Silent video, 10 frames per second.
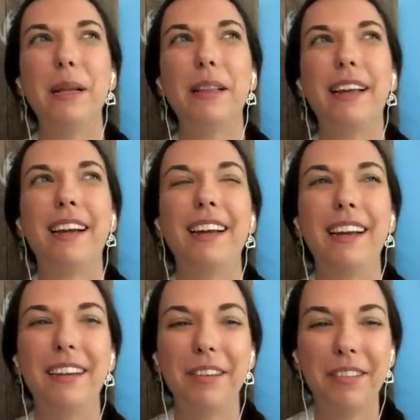Like, I,
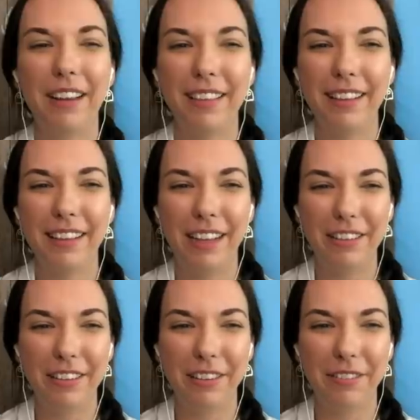I understand the
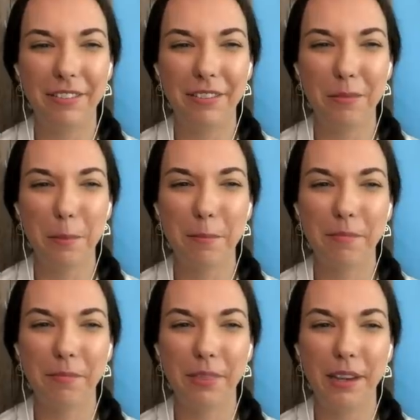logic of
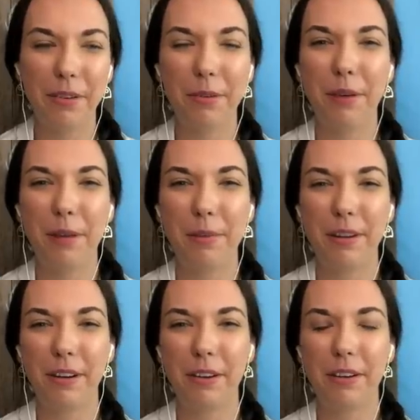there's a way
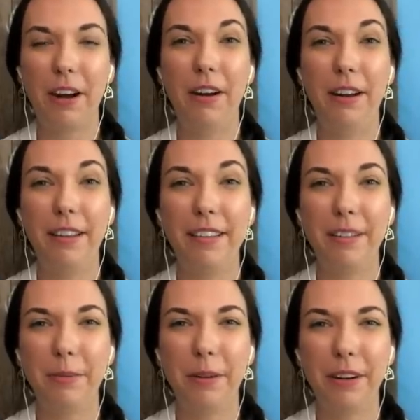bigger cause
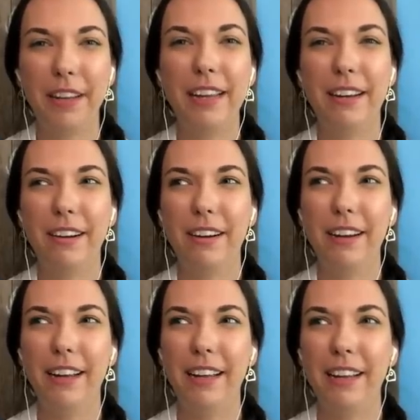at work here
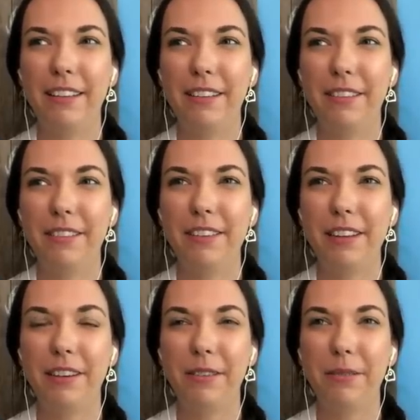and
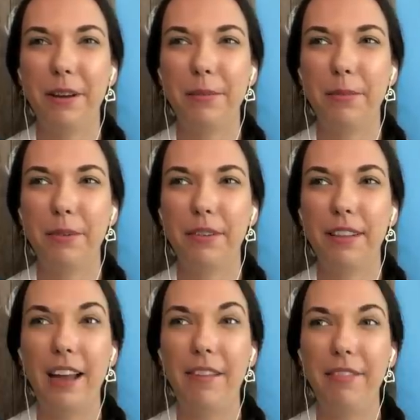you know way more
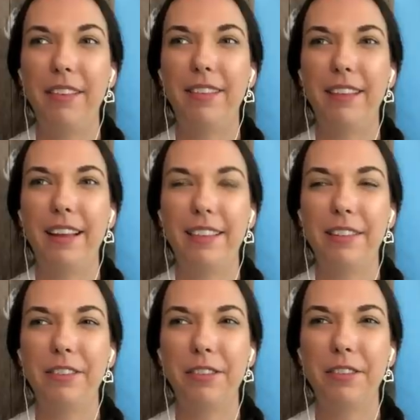lives at stake
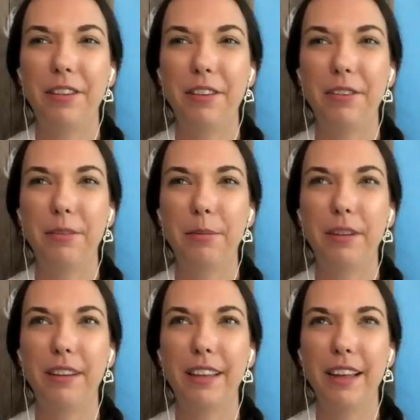than just two
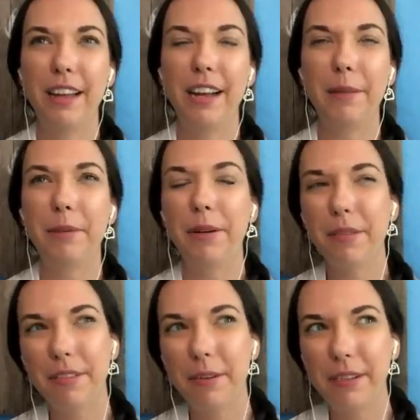but i'm
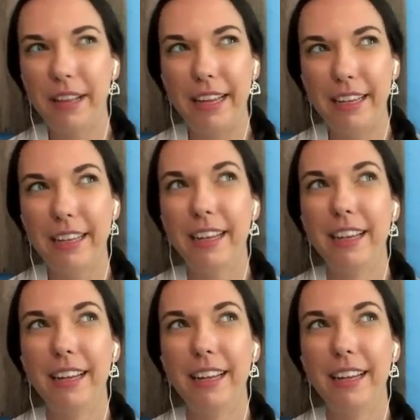also like